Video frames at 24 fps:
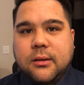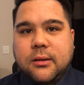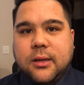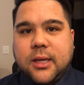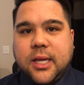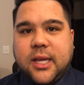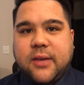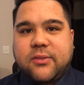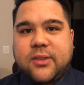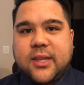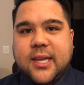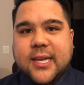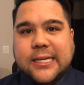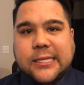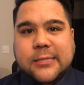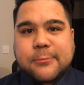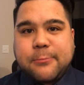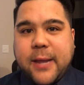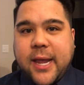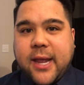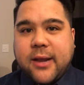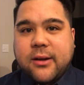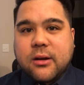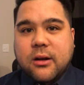If the
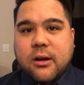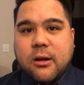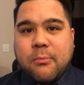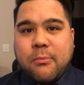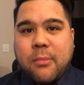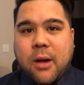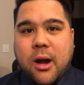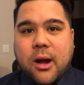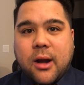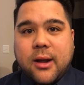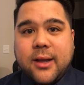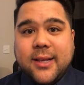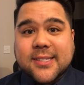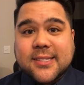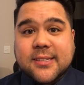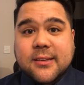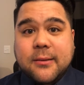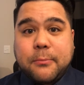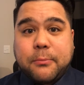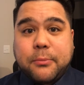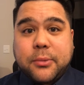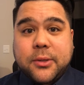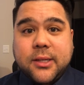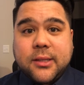expander or Mara has
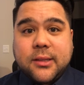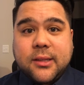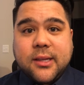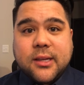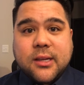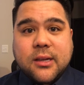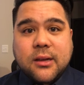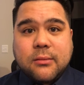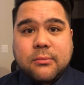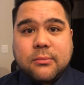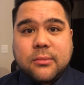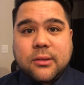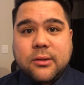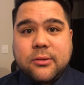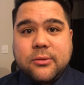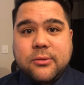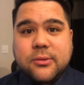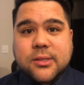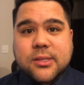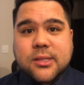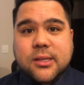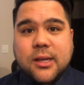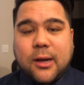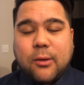completely come
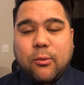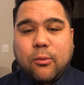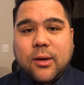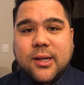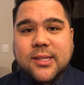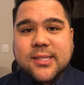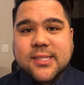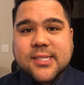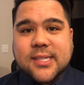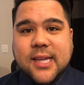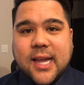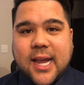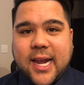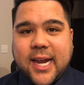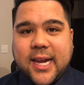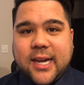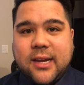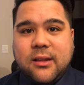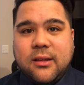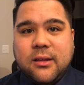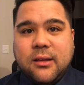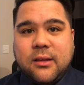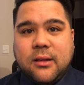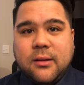loose on one side,
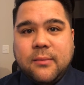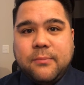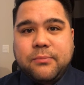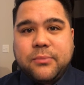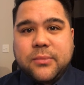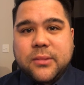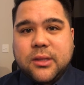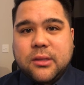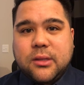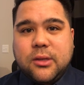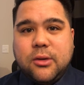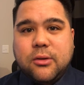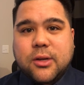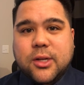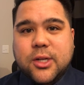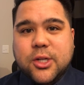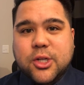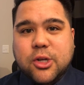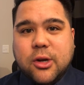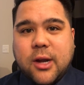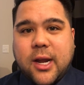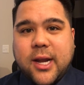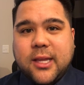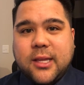you can
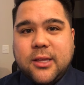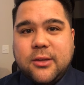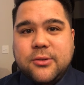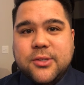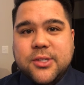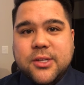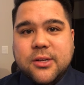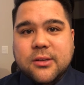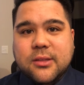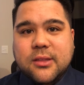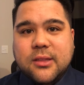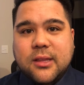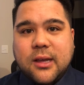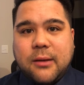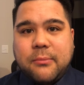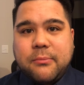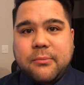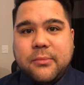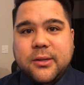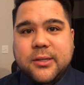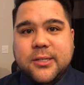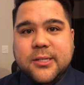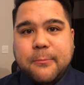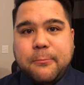try to use your thumb
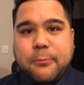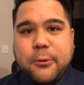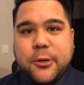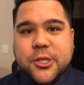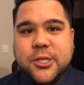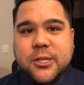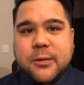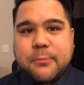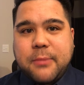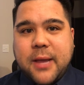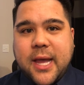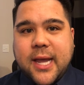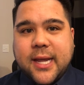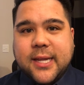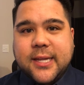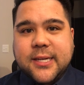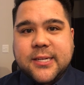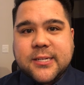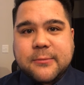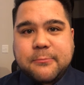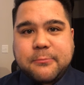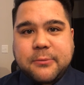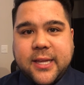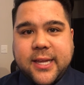to push it back
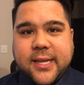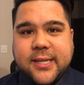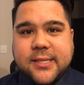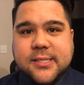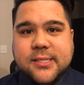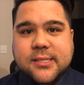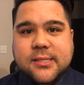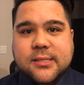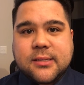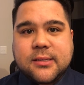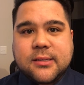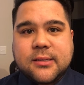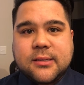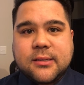into place.